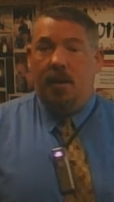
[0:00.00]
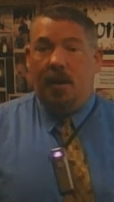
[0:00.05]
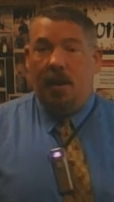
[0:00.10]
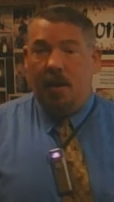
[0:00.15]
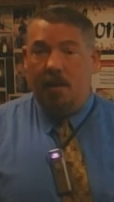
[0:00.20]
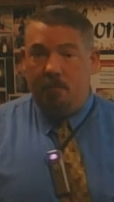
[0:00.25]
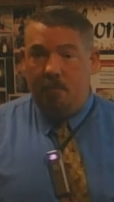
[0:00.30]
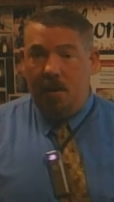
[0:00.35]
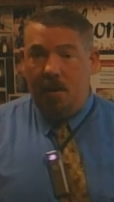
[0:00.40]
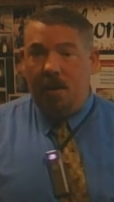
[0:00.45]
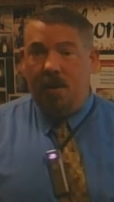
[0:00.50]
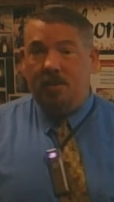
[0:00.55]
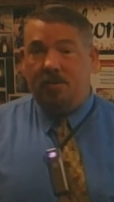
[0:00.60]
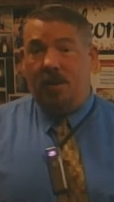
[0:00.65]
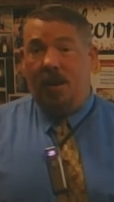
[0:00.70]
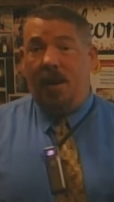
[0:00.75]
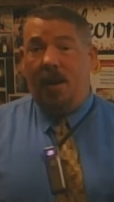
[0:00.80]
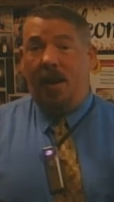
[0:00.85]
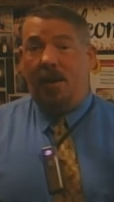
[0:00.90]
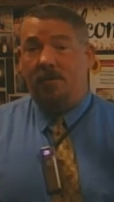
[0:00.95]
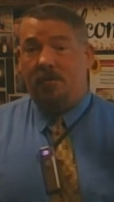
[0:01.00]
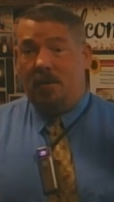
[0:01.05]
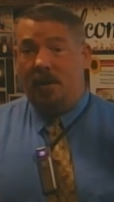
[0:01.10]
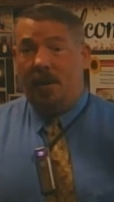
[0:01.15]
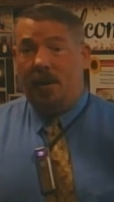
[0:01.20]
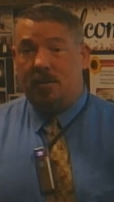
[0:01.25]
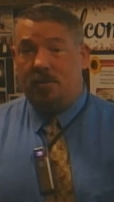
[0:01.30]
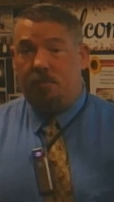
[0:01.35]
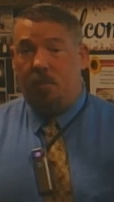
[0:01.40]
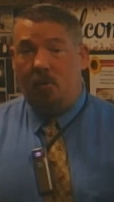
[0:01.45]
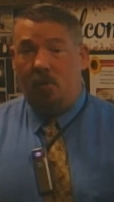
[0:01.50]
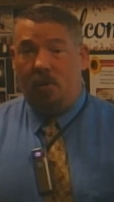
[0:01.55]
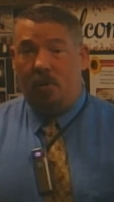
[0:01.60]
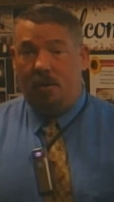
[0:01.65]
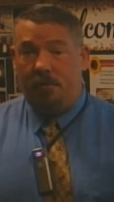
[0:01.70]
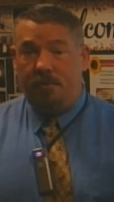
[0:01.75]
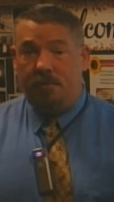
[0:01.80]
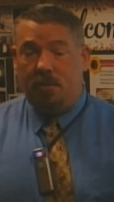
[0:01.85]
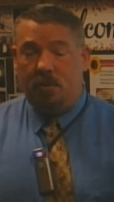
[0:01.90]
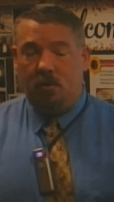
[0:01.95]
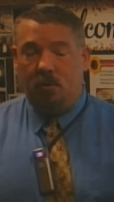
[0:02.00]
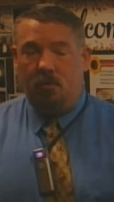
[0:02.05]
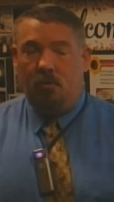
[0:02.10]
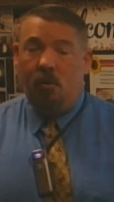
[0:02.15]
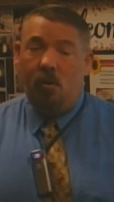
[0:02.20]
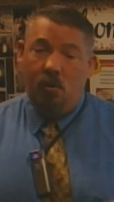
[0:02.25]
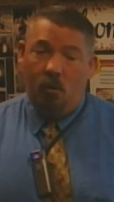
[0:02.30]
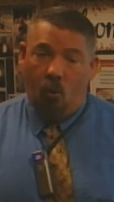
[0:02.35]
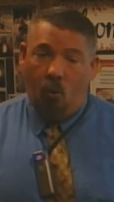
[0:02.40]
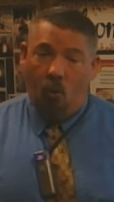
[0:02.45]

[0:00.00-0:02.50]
it means it has an exponent of 2,